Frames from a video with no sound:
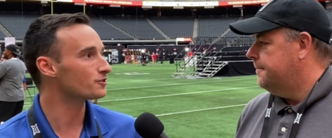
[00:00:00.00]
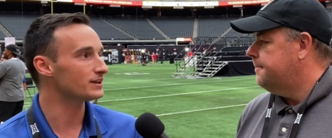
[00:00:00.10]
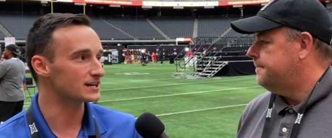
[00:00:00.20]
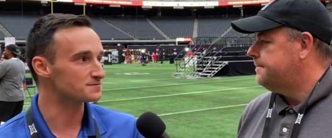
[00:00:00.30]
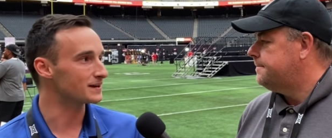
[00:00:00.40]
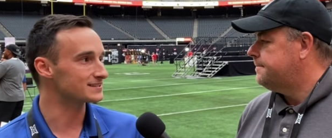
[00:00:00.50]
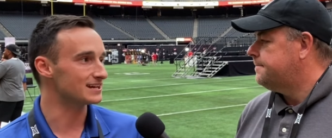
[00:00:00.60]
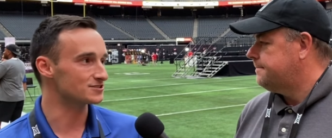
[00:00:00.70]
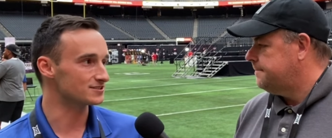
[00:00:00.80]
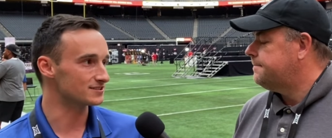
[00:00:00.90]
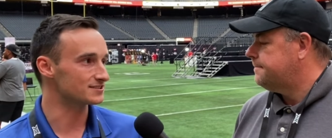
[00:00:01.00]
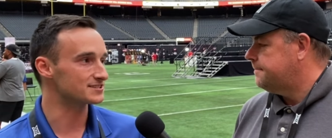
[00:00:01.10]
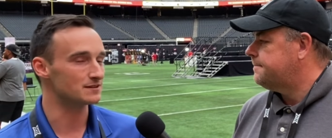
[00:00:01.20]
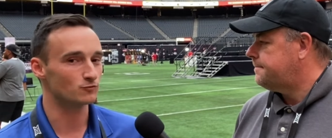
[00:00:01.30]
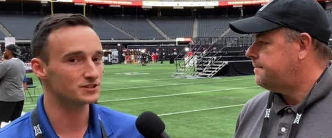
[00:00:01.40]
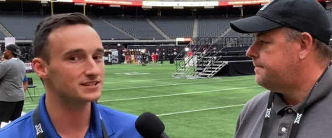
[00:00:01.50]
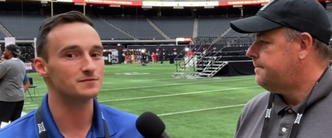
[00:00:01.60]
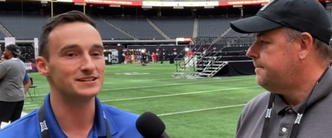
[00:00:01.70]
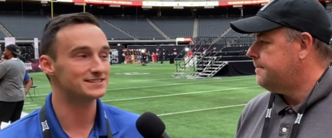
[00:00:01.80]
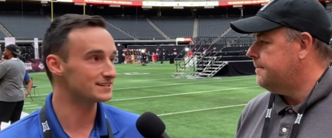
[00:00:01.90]
Speaker 1: are the expectations of this team? What's going to
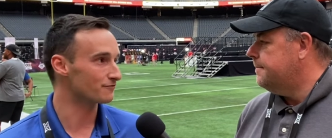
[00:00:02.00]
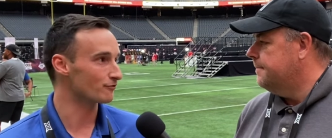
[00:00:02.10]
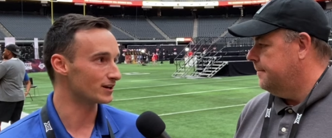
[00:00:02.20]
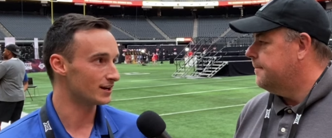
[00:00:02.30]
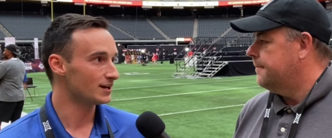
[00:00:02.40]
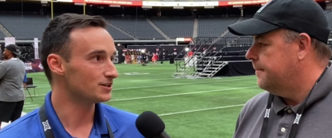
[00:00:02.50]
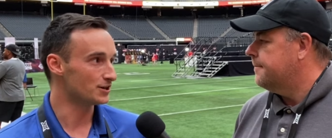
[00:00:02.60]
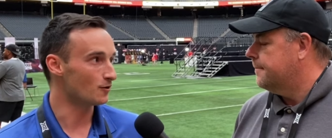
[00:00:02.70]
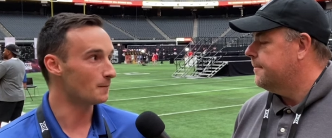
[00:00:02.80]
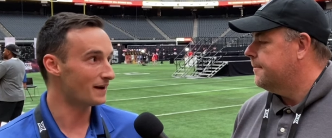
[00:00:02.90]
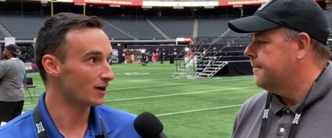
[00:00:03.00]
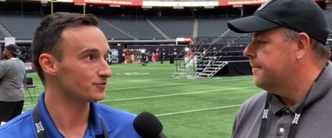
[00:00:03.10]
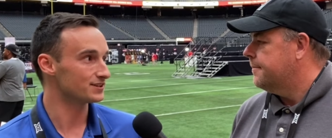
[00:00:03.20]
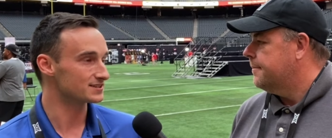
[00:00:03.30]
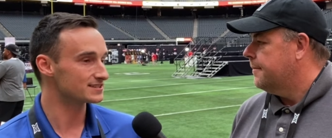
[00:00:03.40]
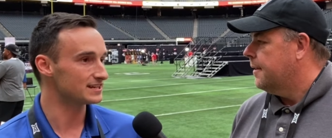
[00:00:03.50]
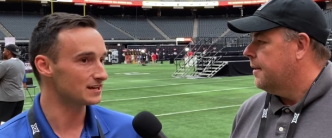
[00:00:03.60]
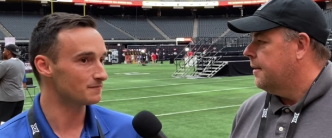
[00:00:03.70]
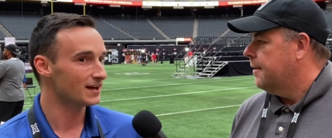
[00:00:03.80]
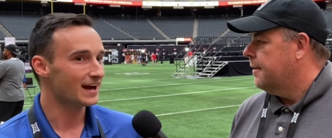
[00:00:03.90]
be different, you know, about this
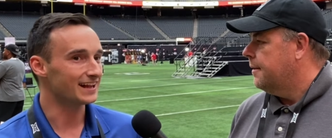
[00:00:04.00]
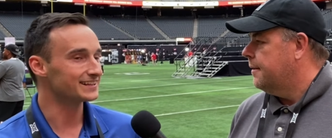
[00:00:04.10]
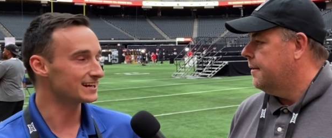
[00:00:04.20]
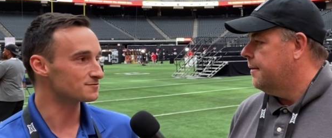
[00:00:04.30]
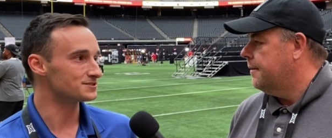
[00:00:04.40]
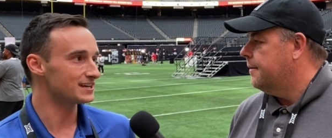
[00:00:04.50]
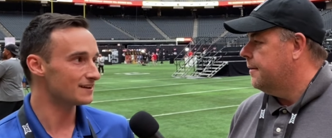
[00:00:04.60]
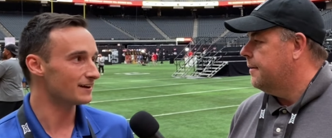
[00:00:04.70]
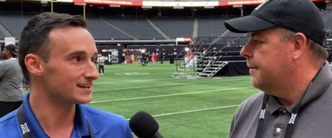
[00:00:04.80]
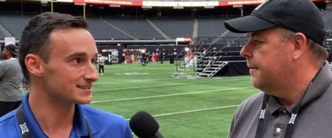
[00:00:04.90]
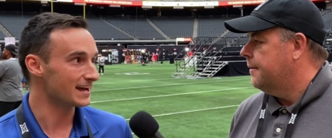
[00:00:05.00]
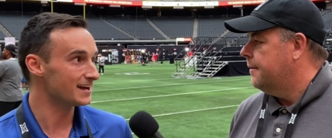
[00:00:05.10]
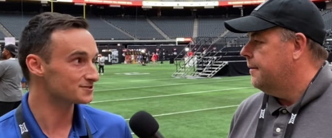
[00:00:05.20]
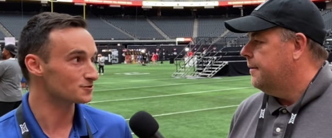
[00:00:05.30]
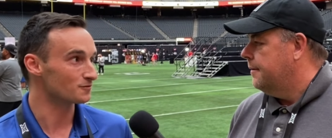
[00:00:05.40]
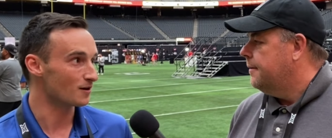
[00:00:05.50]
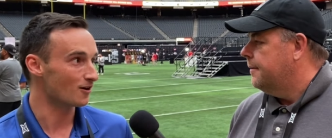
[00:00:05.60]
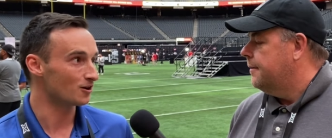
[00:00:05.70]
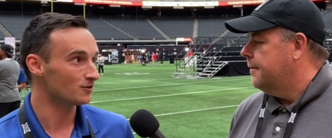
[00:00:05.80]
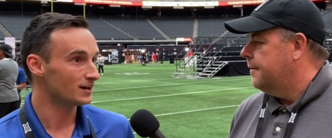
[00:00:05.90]
team? I think that's what Dave has to answer
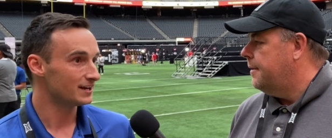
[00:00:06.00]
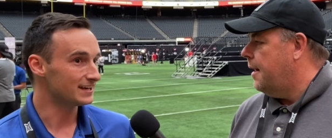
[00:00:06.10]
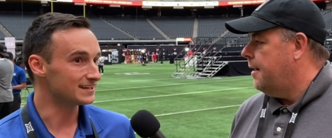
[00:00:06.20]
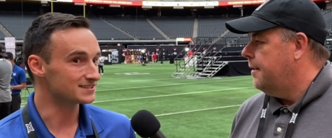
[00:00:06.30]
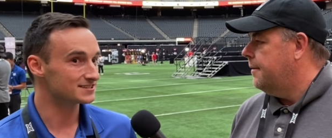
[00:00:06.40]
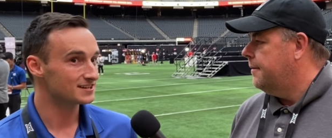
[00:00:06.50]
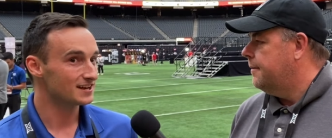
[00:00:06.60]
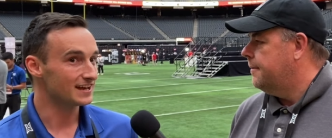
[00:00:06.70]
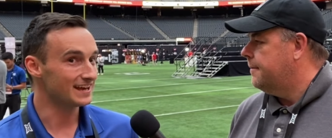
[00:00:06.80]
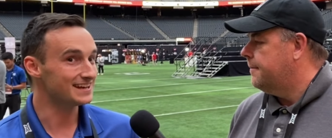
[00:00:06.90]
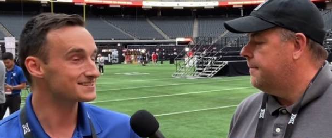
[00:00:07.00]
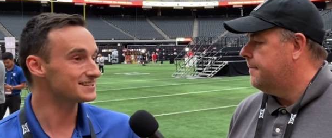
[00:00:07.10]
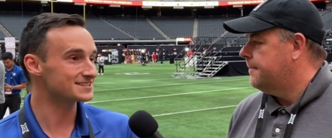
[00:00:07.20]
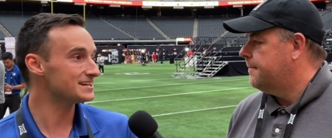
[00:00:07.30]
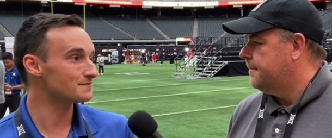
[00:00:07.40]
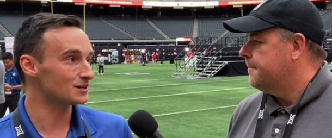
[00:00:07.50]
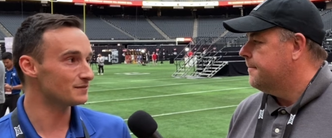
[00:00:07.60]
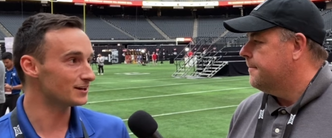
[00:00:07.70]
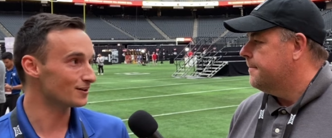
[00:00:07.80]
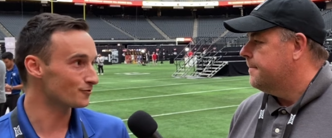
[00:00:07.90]
tomorrow. Yeah. Is is this team going to
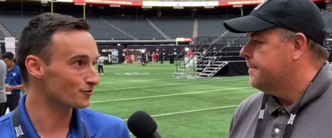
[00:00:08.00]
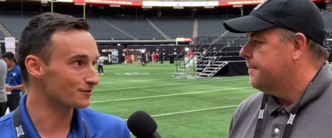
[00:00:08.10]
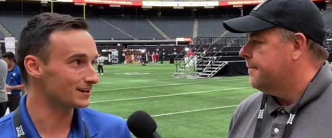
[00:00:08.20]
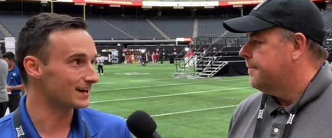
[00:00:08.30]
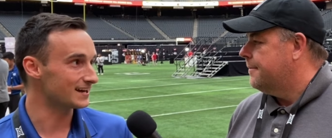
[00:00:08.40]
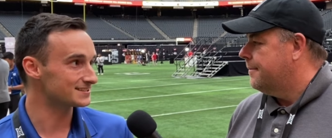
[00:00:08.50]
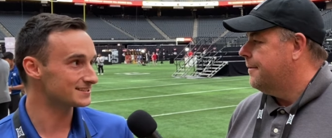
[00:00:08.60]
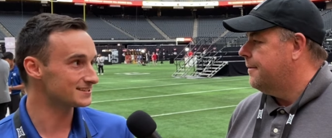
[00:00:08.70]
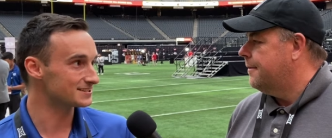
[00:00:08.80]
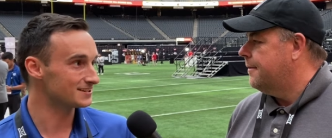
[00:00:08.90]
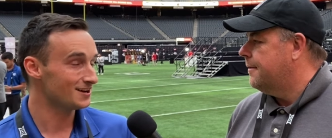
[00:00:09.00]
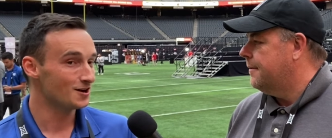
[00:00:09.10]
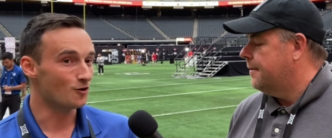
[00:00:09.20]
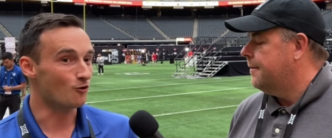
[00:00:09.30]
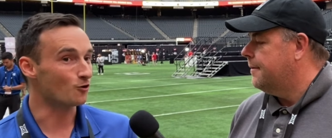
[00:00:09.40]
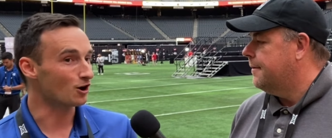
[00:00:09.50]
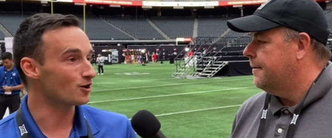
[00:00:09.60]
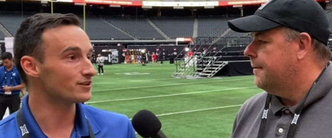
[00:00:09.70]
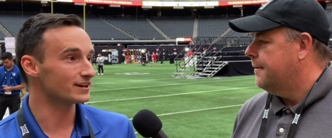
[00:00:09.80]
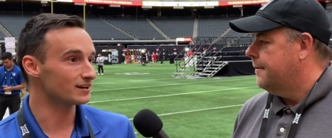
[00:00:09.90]
be another three and nine season, or are
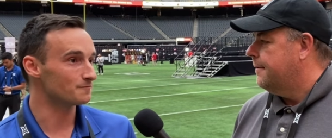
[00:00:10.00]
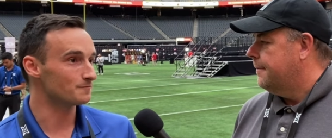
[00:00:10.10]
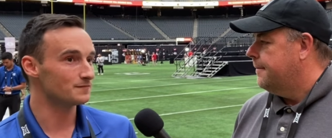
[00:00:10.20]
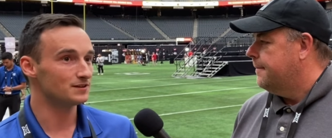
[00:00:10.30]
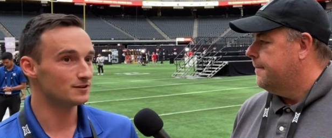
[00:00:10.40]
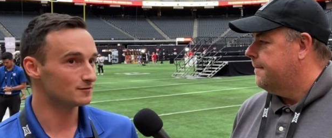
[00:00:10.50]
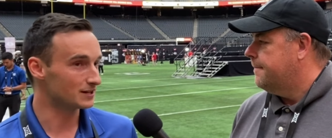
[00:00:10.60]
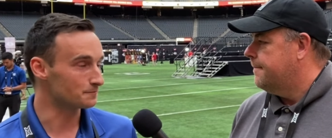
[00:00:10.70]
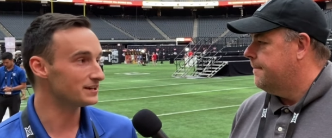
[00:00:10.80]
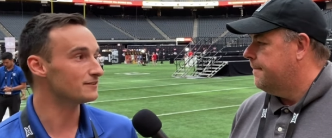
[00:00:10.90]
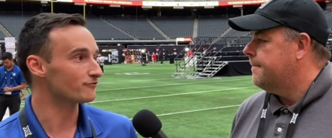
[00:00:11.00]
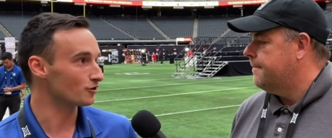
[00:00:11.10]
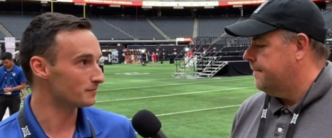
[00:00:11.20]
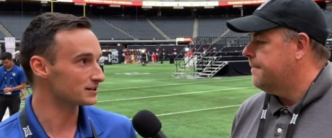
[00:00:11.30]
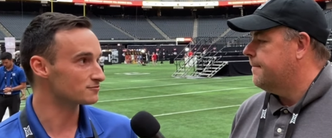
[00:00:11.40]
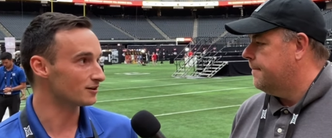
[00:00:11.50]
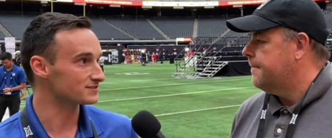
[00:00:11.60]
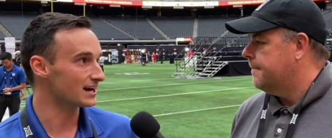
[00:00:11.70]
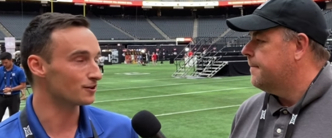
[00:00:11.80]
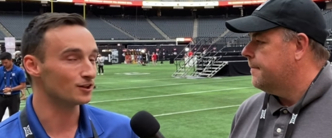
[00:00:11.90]
they going to compete for a Big 12
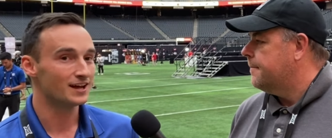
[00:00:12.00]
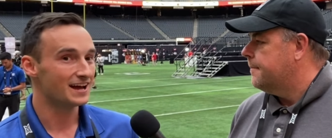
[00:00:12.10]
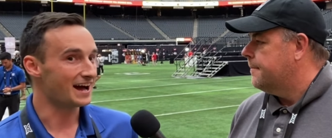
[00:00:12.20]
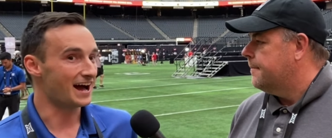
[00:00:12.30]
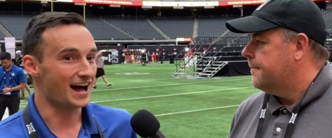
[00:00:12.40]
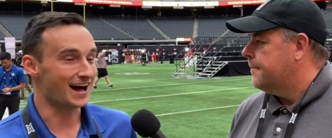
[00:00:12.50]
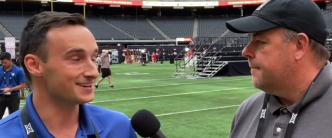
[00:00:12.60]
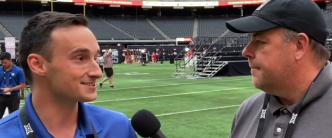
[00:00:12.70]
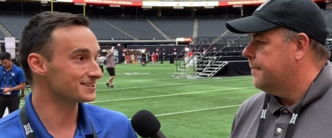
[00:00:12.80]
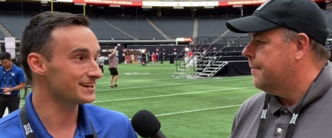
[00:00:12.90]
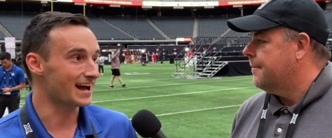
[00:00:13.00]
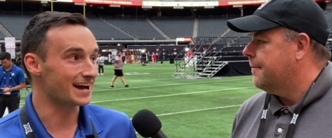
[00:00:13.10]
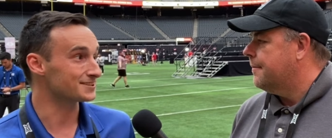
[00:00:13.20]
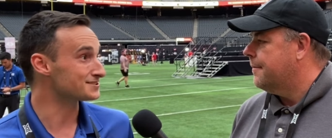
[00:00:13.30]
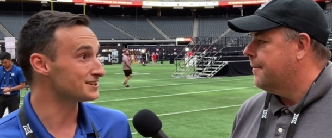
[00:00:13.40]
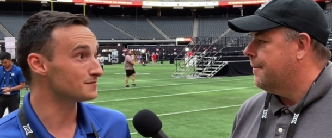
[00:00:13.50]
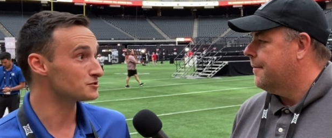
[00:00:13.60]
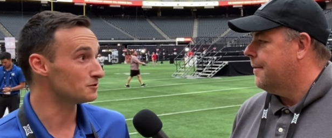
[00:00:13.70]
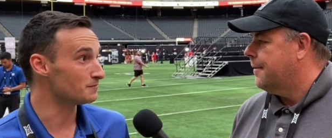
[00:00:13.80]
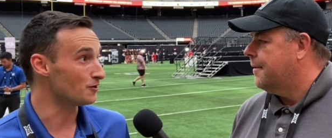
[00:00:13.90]
title? honestly, I could see them
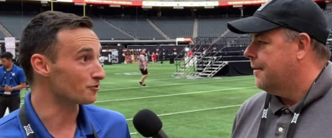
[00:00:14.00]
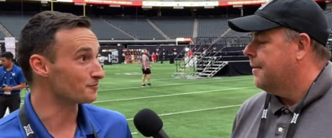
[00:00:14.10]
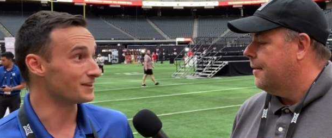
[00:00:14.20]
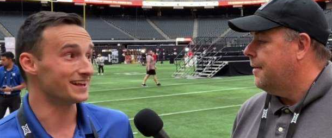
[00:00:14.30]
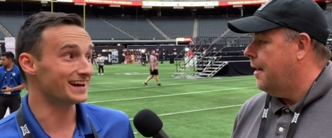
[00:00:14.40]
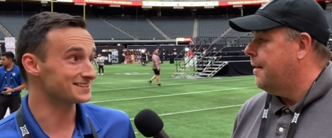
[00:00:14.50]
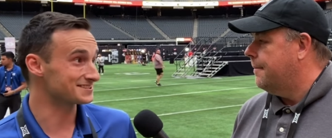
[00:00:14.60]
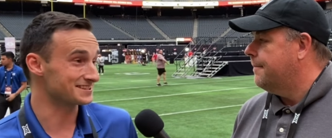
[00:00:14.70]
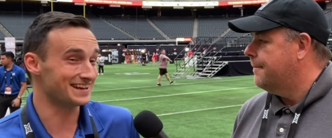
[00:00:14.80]
doing both, and that's